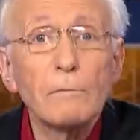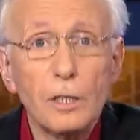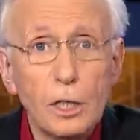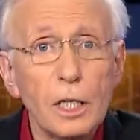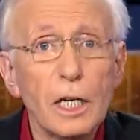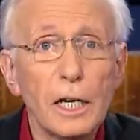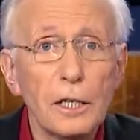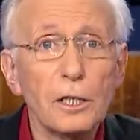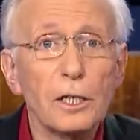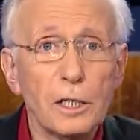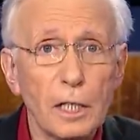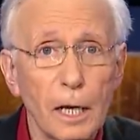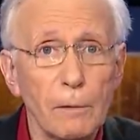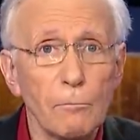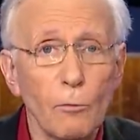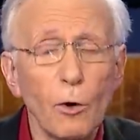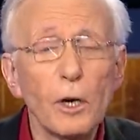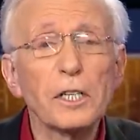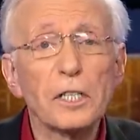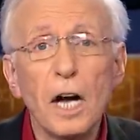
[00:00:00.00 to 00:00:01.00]
I'm going to tell you
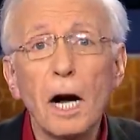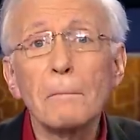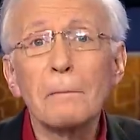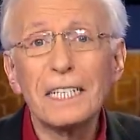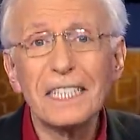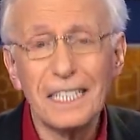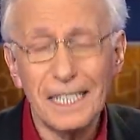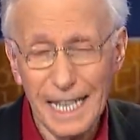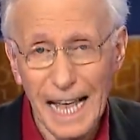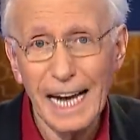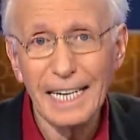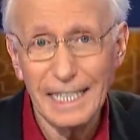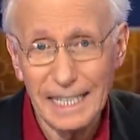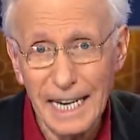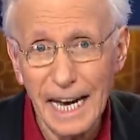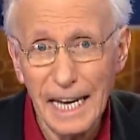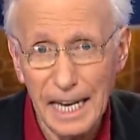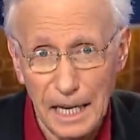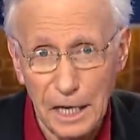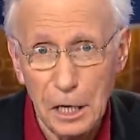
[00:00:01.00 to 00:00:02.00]
something. We're coming to
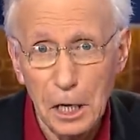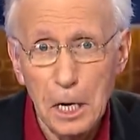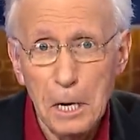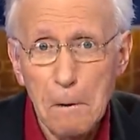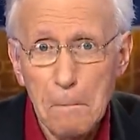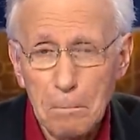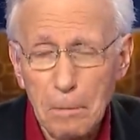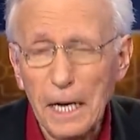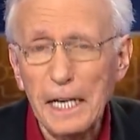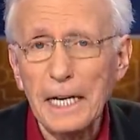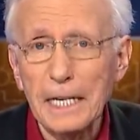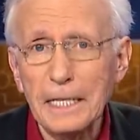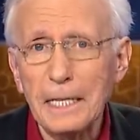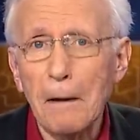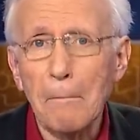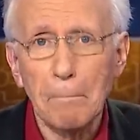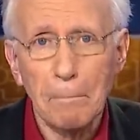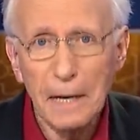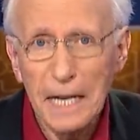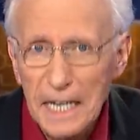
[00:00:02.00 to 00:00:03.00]
that day. But
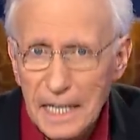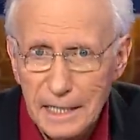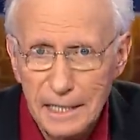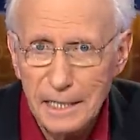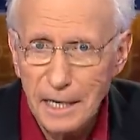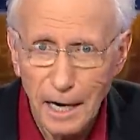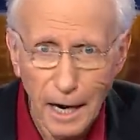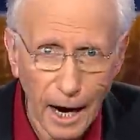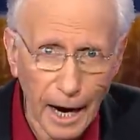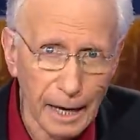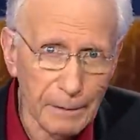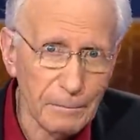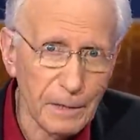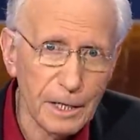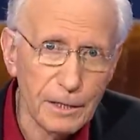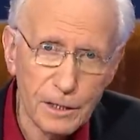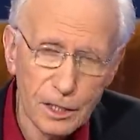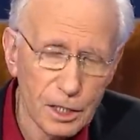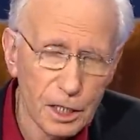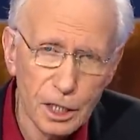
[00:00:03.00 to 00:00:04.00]
in the
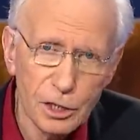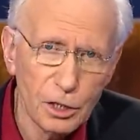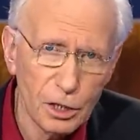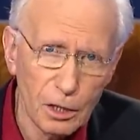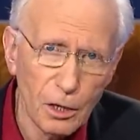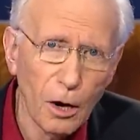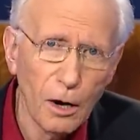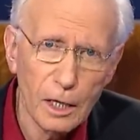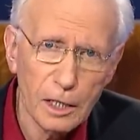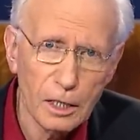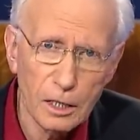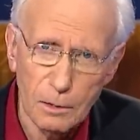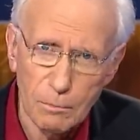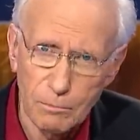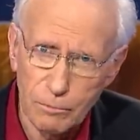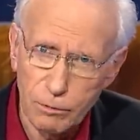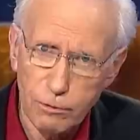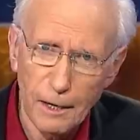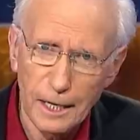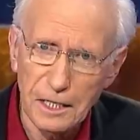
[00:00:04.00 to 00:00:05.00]
meantime, there's such an
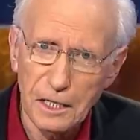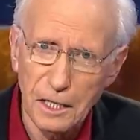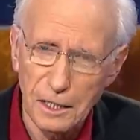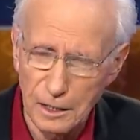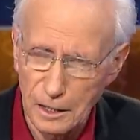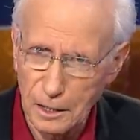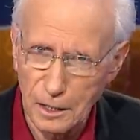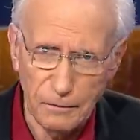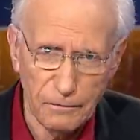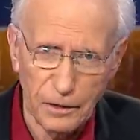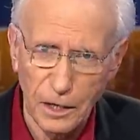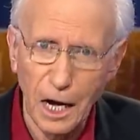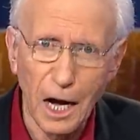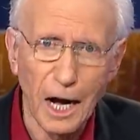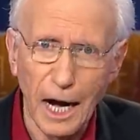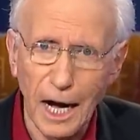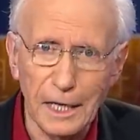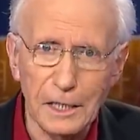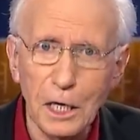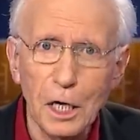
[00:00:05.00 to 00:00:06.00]
awesome presence of
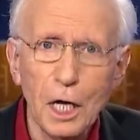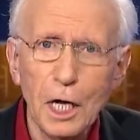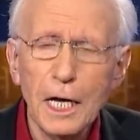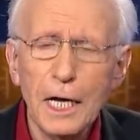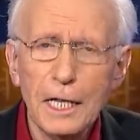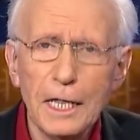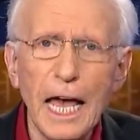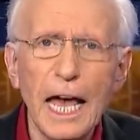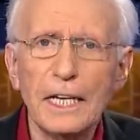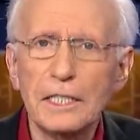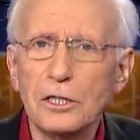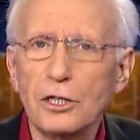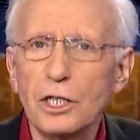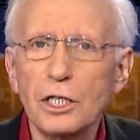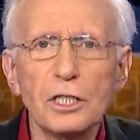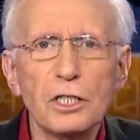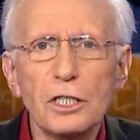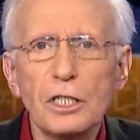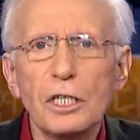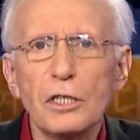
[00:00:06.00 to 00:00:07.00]
God that
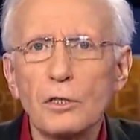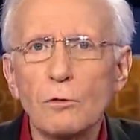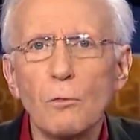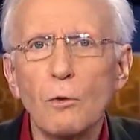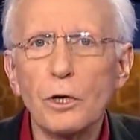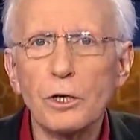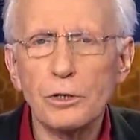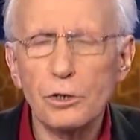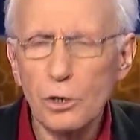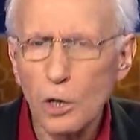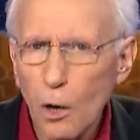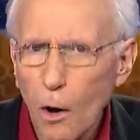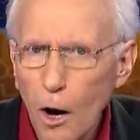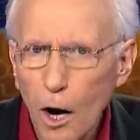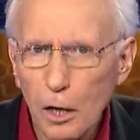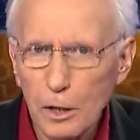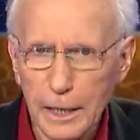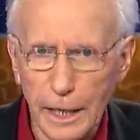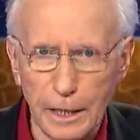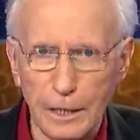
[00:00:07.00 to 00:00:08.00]
just as we're
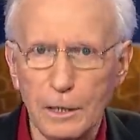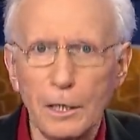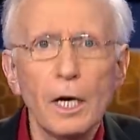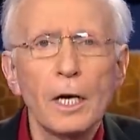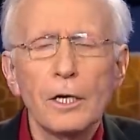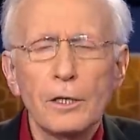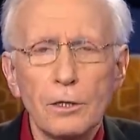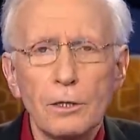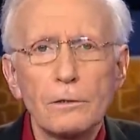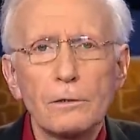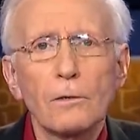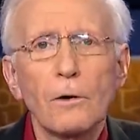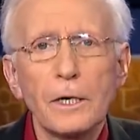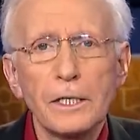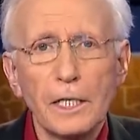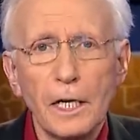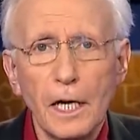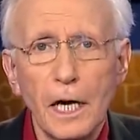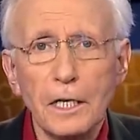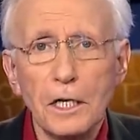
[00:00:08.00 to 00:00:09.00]
talking, you're
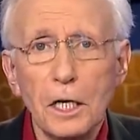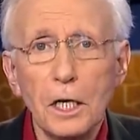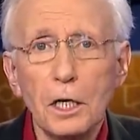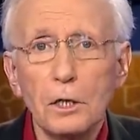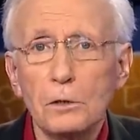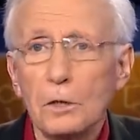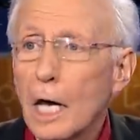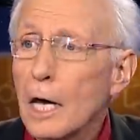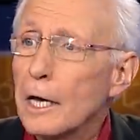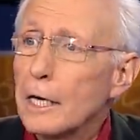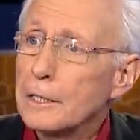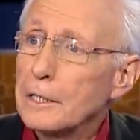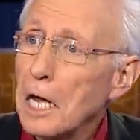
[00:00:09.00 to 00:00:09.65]
going to get healed.